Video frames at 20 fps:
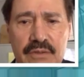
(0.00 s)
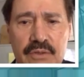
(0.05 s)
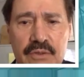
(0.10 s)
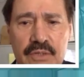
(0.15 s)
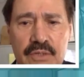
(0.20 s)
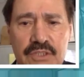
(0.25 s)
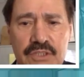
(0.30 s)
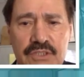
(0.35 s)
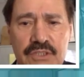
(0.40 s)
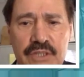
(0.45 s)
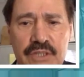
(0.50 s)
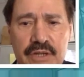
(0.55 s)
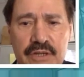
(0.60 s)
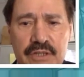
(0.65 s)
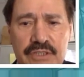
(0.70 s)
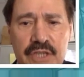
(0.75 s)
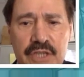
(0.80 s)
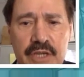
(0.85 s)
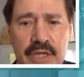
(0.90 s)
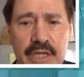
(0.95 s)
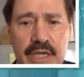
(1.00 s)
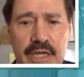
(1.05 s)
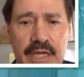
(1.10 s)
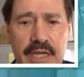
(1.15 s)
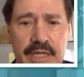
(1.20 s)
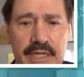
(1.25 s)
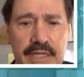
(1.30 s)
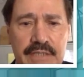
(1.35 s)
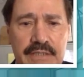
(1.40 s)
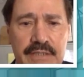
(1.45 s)
units that are tugging
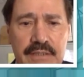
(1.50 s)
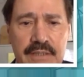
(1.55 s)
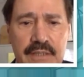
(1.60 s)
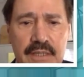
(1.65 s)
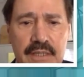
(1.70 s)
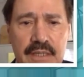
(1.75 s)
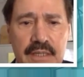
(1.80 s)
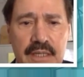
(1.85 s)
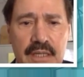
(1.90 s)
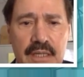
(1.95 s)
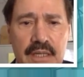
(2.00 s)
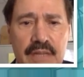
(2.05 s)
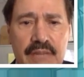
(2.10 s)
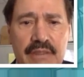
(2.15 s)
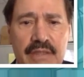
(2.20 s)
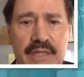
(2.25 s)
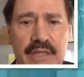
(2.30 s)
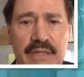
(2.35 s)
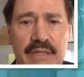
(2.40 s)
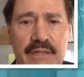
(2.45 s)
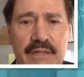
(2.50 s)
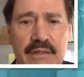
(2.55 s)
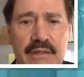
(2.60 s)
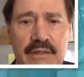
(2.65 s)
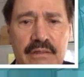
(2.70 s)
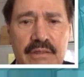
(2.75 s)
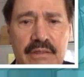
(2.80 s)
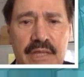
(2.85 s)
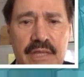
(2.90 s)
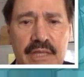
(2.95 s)
on it, then
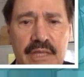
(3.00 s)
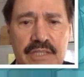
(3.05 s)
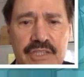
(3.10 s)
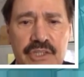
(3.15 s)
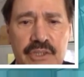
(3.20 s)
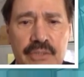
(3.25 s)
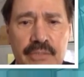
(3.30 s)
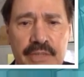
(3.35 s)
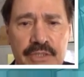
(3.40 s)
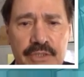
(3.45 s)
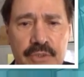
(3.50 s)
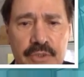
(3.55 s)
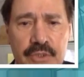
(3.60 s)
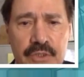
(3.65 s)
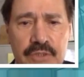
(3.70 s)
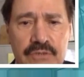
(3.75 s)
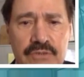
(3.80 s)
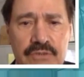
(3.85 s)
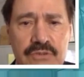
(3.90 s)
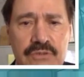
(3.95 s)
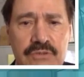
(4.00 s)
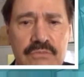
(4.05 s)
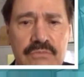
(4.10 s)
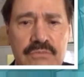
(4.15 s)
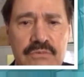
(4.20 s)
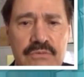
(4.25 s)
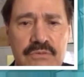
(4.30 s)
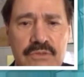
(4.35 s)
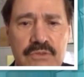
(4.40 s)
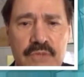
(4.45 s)
the geometric
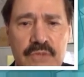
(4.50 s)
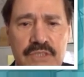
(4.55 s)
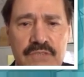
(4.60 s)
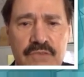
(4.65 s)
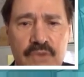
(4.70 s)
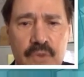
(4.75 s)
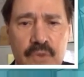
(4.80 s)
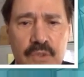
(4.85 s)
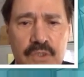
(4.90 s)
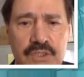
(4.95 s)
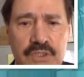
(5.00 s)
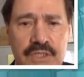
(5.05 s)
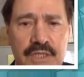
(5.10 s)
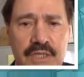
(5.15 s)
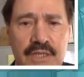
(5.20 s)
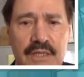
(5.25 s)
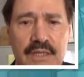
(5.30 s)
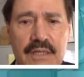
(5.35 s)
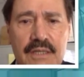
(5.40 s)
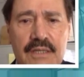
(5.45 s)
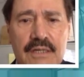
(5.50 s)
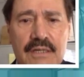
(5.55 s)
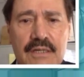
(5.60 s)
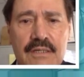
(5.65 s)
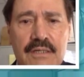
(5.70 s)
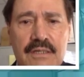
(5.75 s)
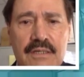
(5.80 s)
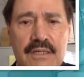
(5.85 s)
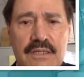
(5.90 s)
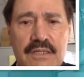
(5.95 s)
stress focusing
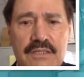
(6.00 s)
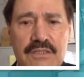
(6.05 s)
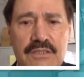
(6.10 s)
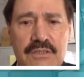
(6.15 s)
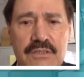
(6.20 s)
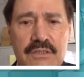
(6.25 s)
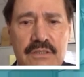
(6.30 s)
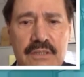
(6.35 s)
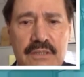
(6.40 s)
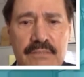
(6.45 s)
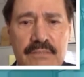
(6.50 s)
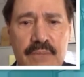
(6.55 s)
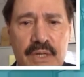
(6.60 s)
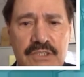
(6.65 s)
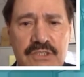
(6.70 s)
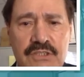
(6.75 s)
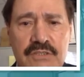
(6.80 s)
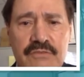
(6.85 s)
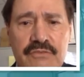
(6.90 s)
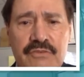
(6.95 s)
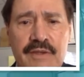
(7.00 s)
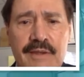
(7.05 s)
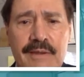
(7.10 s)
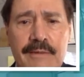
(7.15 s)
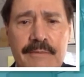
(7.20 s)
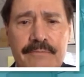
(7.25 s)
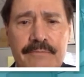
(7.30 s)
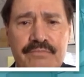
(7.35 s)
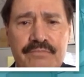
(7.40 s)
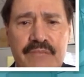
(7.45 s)
is impressive.
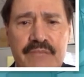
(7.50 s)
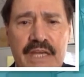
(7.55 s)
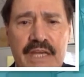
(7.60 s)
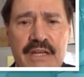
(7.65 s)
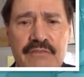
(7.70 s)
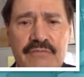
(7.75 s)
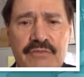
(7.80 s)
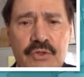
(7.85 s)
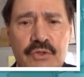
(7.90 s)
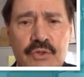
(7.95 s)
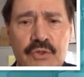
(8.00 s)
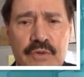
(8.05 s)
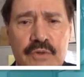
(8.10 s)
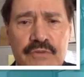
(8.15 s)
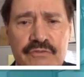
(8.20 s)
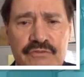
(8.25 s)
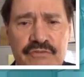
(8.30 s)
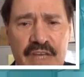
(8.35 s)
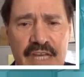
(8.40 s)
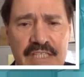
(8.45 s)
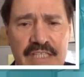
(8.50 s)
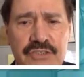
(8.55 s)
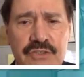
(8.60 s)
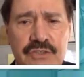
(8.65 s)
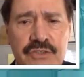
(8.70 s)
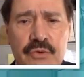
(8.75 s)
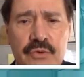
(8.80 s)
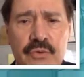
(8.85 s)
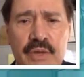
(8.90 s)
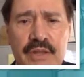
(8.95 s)
And if you do it
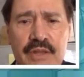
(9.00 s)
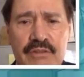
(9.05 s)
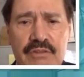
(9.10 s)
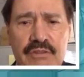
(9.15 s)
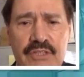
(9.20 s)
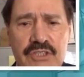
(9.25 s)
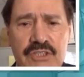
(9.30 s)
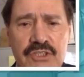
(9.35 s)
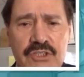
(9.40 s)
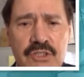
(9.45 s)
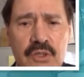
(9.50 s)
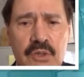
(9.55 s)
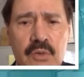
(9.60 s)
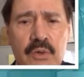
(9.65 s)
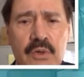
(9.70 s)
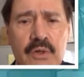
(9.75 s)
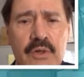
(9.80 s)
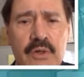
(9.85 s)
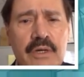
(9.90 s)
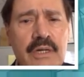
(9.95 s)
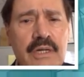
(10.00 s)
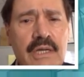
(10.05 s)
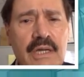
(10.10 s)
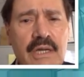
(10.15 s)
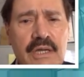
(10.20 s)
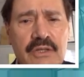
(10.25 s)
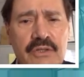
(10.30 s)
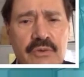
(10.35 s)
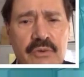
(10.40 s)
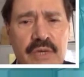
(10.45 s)
faster rather than slower,
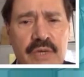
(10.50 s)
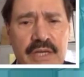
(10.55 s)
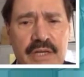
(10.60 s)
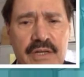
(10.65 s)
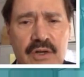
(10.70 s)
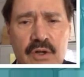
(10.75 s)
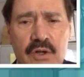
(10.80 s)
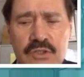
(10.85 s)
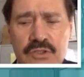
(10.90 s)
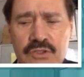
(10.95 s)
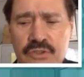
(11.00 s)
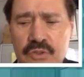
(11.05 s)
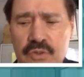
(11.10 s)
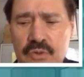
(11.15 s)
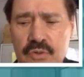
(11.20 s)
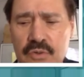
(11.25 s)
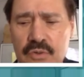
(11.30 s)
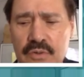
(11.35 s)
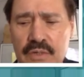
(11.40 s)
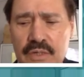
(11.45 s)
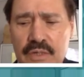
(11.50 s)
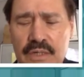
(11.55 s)
you get also